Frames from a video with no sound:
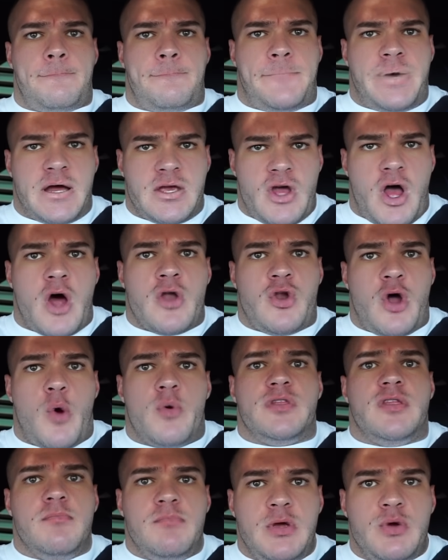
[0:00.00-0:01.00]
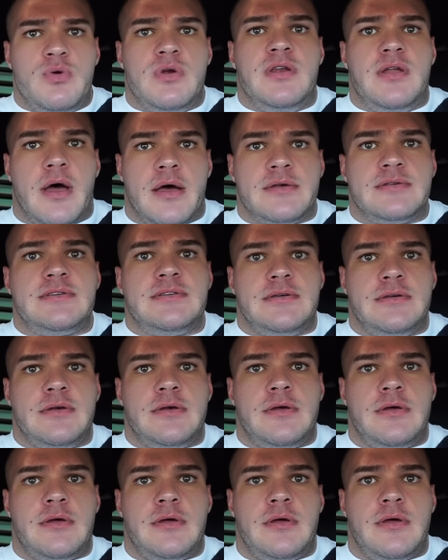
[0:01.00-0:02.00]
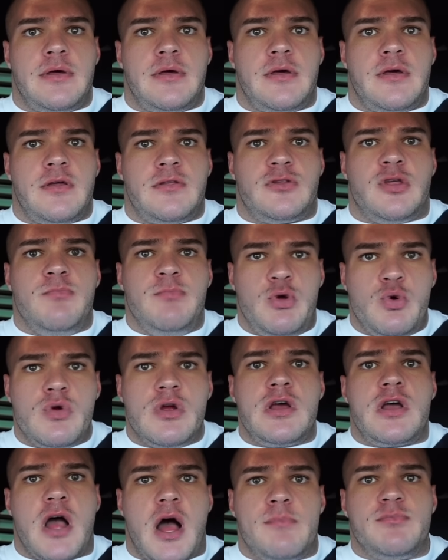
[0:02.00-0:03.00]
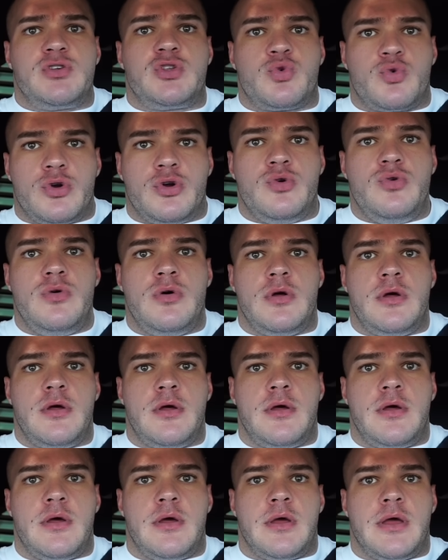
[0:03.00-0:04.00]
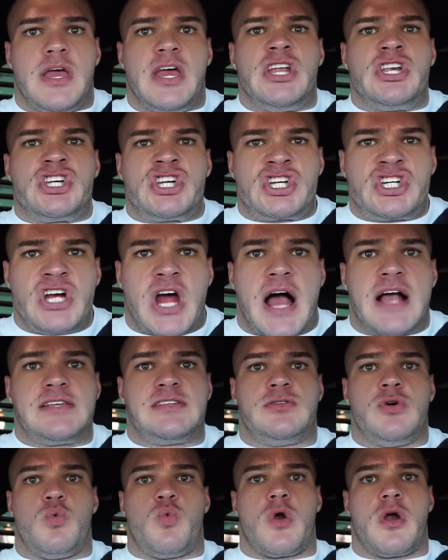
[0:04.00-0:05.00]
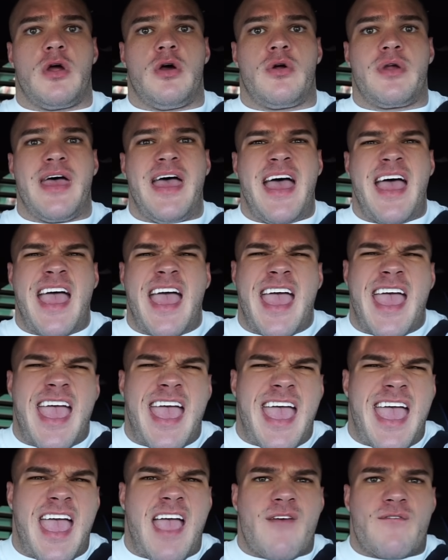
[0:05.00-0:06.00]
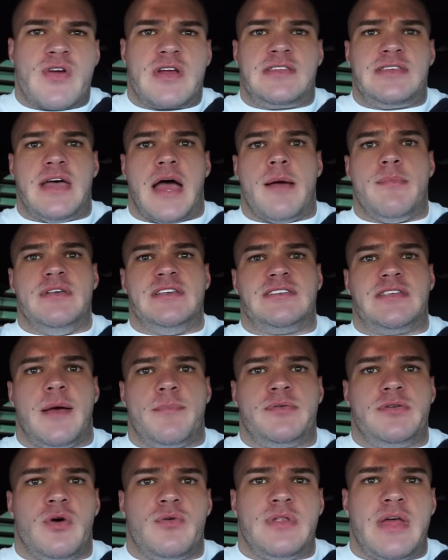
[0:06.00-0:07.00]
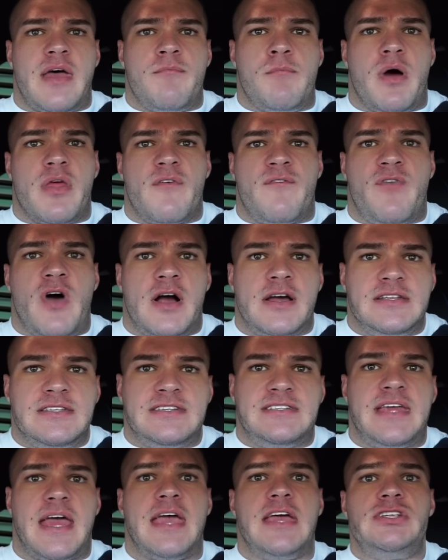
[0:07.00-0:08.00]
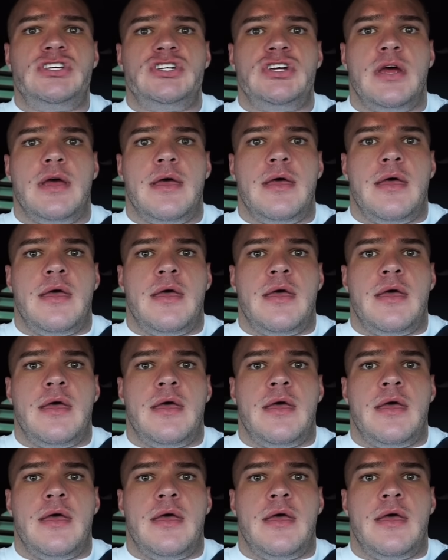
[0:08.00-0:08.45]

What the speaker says: But y'all know what the mutant does. The mutant comes through and shocks the world every time he steps on that motherfucking stage.